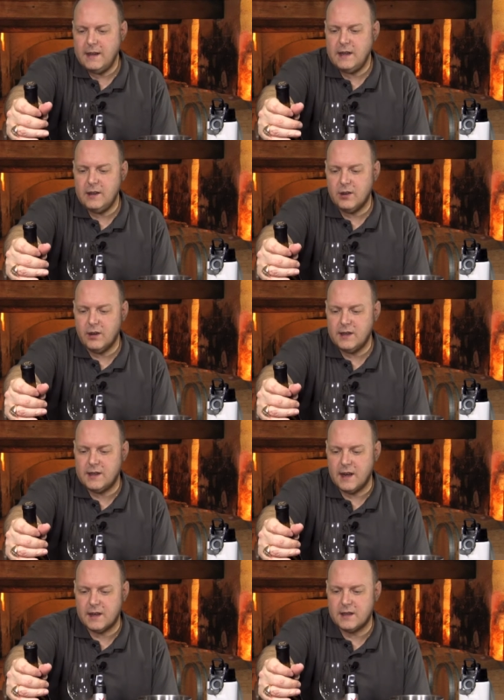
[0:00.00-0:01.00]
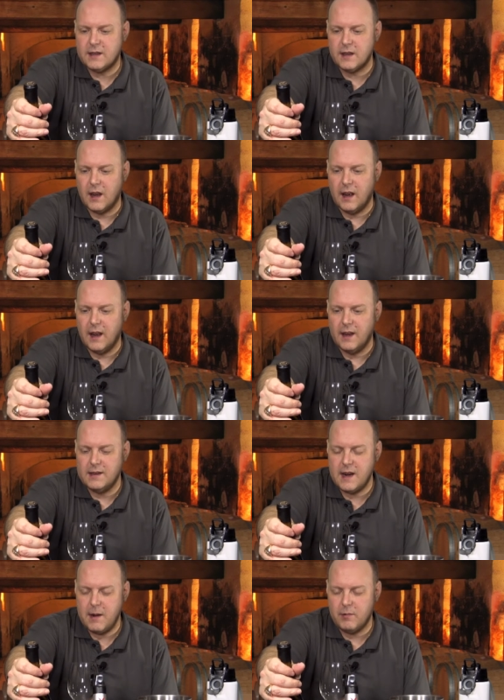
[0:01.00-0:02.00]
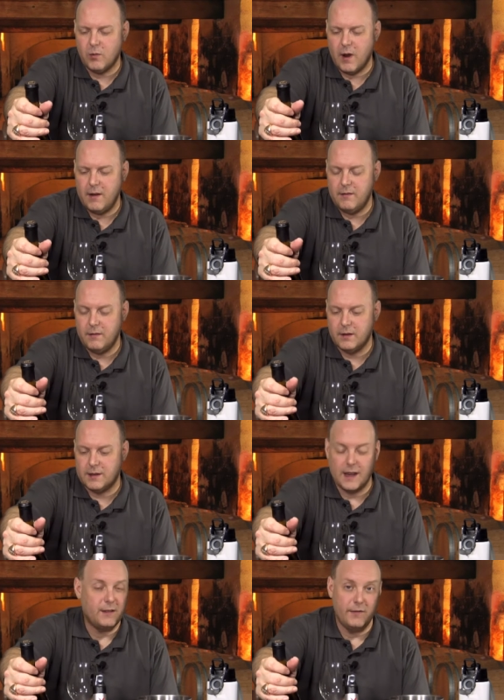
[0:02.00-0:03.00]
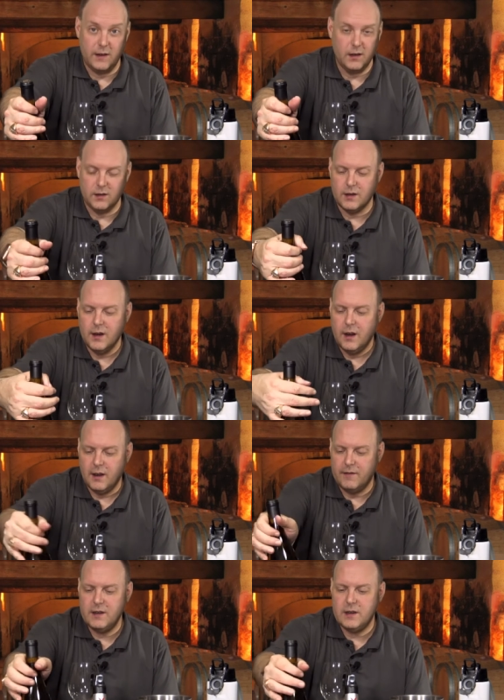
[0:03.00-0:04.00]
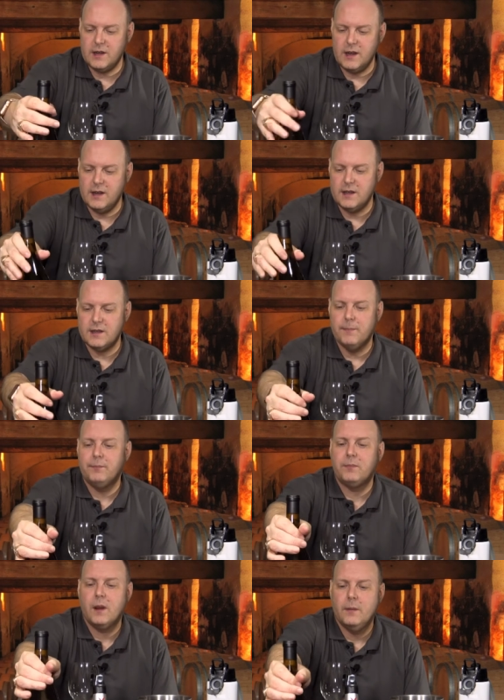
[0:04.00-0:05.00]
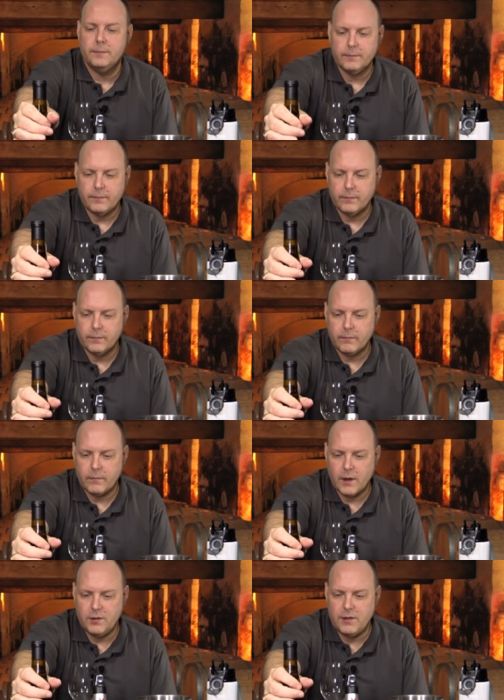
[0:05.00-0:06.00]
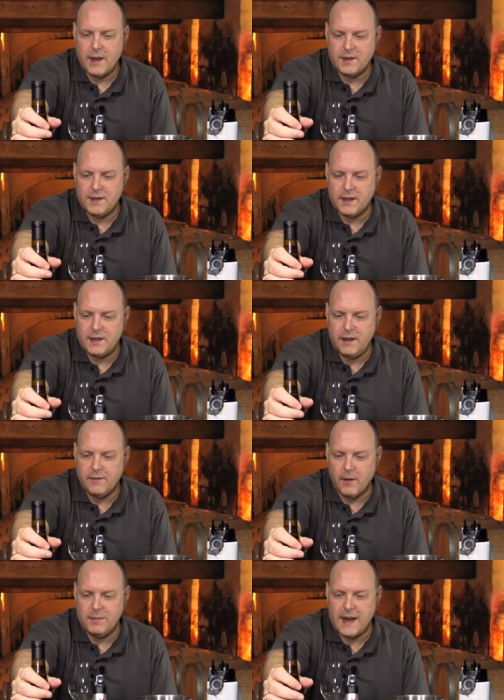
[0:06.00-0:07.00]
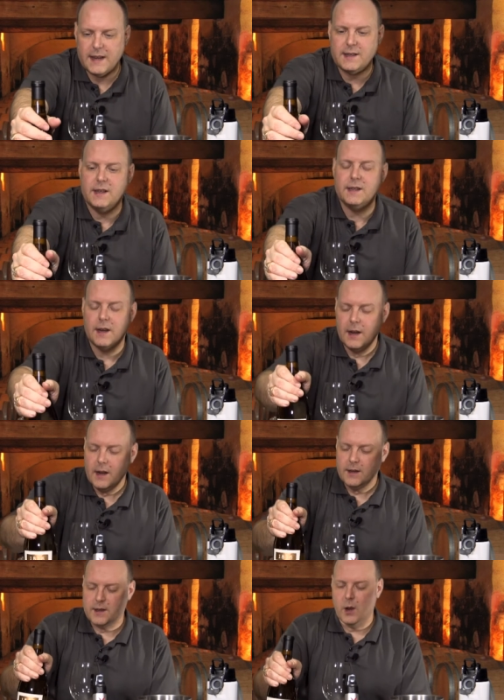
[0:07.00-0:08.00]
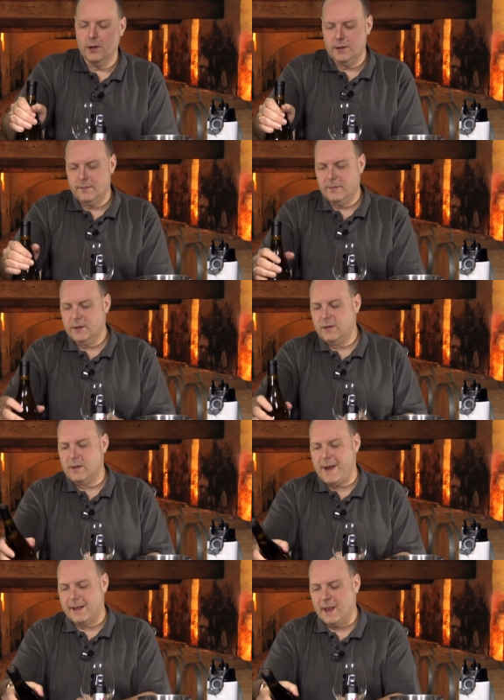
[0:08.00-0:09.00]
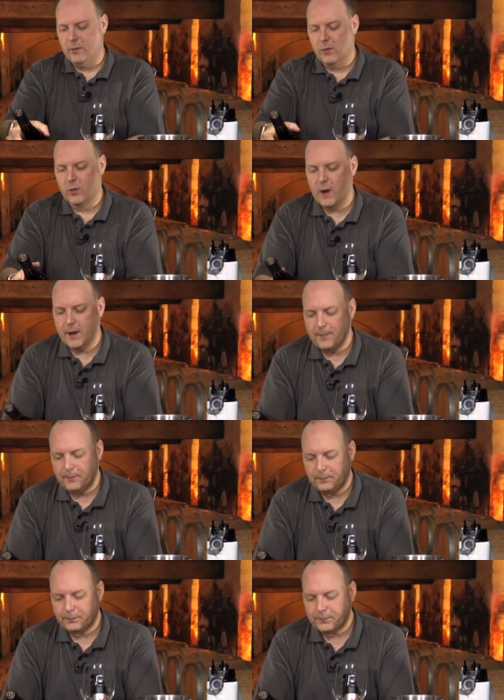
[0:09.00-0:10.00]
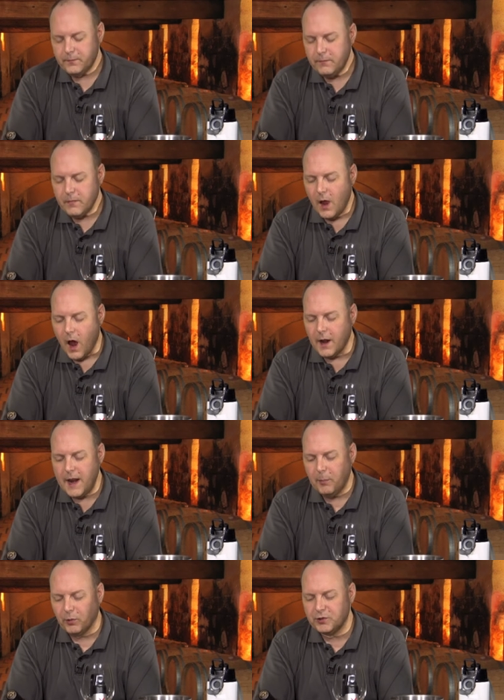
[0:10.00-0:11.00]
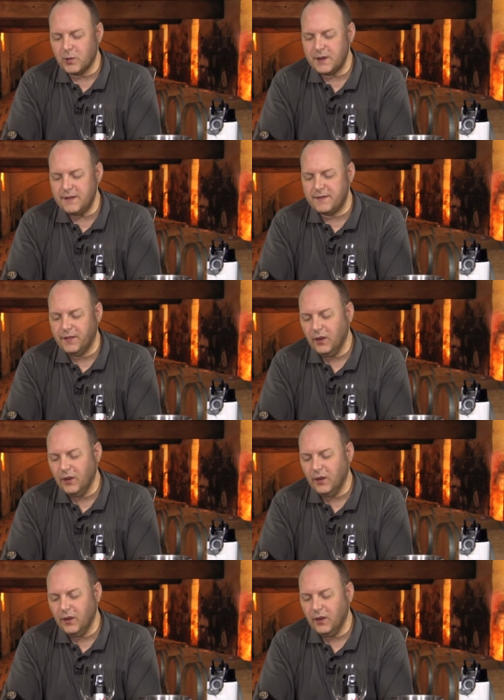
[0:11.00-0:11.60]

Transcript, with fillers: 1836 uh, is the name of the wine. It's not the vintage. Vintage is 2016 from Texas. So let's read the back label real quick. On April 21st,